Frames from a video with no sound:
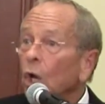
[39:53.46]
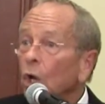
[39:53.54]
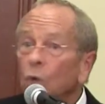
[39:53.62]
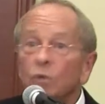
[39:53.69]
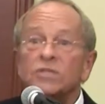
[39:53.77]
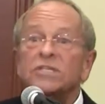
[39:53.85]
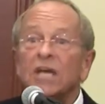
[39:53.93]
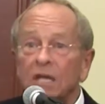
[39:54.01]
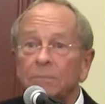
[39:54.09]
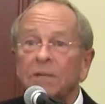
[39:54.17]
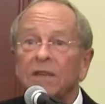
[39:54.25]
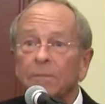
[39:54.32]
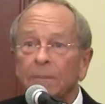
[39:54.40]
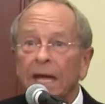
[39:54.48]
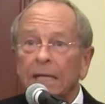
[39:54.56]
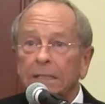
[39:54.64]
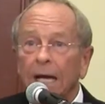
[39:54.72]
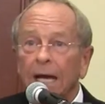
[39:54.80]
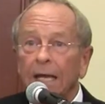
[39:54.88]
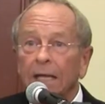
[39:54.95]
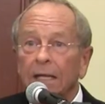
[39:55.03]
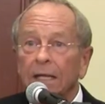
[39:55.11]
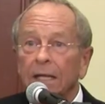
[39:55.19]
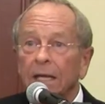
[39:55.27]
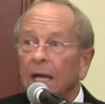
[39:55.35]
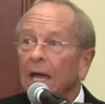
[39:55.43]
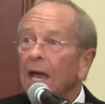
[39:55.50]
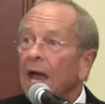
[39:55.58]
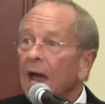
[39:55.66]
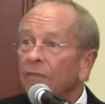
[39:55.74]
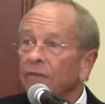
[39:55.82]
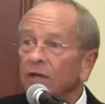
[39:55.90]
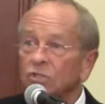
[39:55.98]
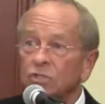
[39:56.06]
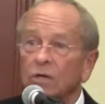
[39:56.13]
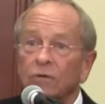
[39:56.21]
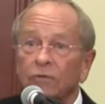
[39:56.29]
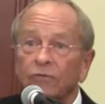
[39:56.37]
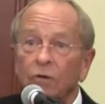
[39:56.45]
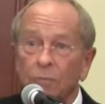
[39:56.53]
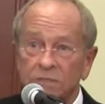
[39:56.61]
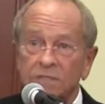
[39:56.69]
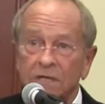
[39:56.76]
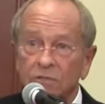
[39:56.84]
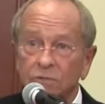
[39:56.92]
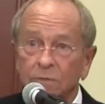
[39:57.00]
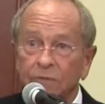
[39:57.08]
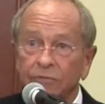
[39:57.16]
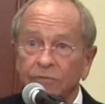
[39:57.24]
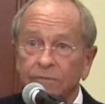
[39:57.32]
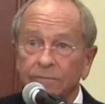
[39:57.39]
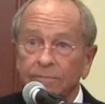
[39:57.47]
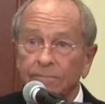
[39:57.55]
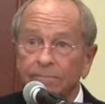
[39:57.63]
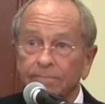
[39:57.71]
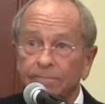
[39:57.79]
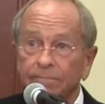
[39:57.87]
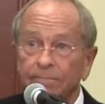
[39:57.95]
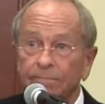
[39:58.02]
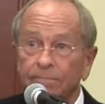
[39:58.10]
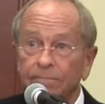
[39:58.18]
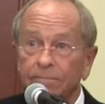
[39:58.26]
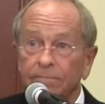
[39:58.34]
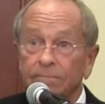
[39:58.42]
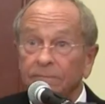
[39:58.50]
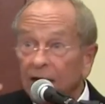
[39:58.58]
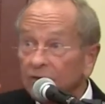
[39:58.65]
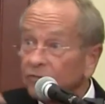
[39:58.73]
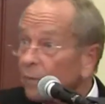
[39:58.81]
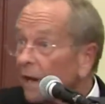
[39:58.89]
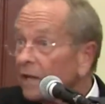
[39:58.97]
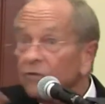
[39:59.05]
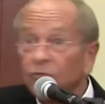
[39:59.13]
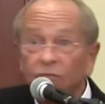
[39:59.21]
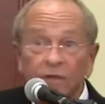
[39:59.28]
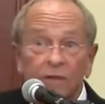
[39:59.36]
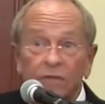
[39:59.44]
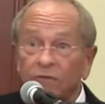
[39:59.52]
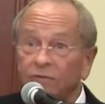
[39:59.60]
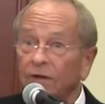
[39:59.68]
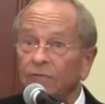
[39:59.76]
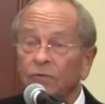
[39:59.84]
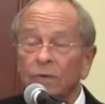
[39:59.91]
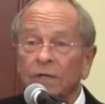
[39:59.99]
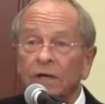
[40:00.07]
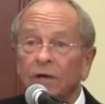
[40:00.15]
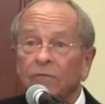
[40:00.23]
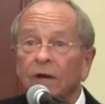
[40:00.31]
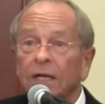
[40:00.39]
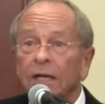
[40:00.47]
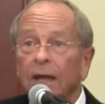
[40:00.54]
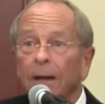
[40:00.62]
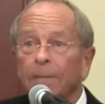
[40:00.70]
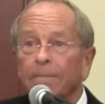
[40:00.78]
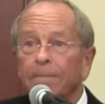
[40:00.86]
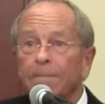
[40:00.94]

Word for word: who's going to be the bad guy? and they chose homosexuals. That's why you see this stuff going on right now.